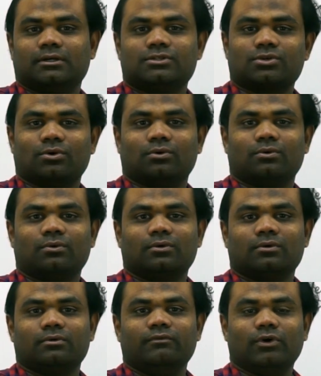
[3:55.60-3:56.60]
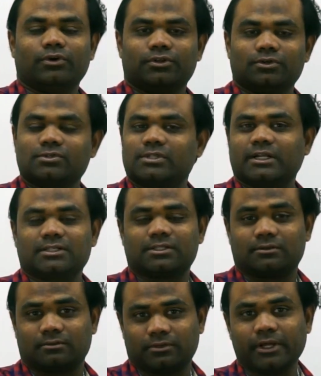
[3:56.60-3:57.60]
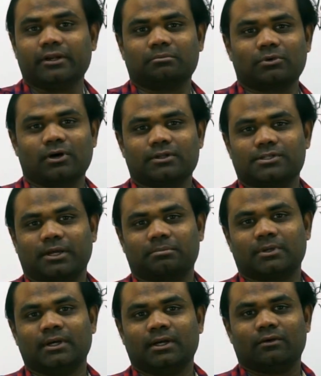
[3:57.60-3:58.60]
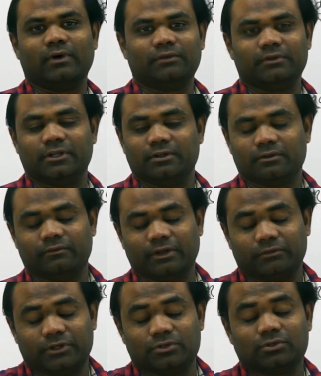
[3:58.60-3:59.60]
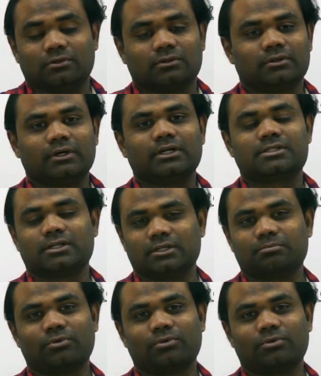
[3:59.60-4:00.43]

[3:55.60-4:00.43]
So we're going to use that theorem concept when we do certain